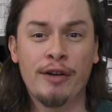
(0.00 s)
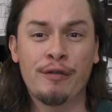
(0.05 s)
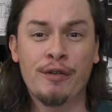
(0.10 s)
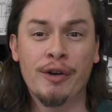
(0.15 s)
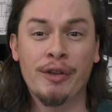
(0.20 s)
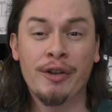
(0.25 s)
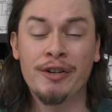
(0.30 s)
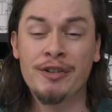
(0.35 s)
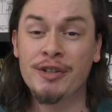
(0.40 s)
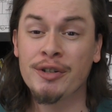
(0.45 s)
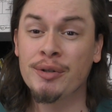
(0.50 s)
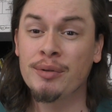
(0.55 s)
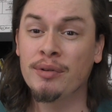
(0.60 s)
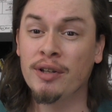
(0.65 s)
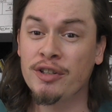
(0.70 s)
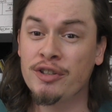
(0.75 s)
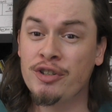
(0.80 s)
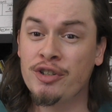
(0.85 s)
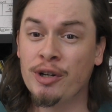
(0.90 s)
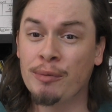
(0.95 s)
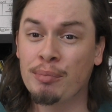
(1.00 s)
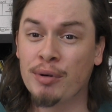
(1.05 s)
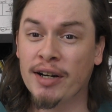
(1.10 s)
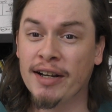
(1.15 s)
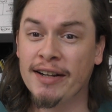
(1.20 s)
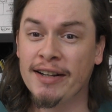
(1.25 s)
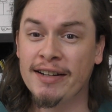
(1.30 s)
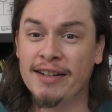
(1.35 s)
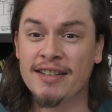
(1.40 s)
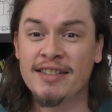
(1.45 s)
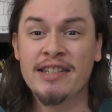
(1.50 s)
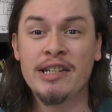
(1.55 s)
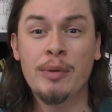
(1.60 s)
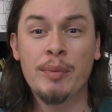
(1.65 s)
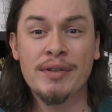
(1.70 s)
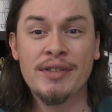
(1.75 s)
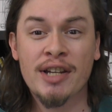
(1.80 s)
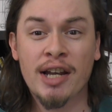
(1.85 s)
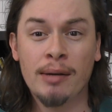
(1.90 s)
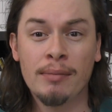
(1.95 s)
further ado, let's jump right in and see
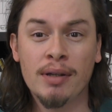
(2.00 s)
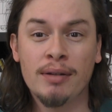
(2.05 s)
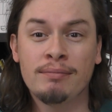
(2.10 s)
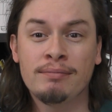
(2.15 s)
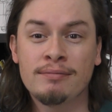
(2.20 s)
what's coming.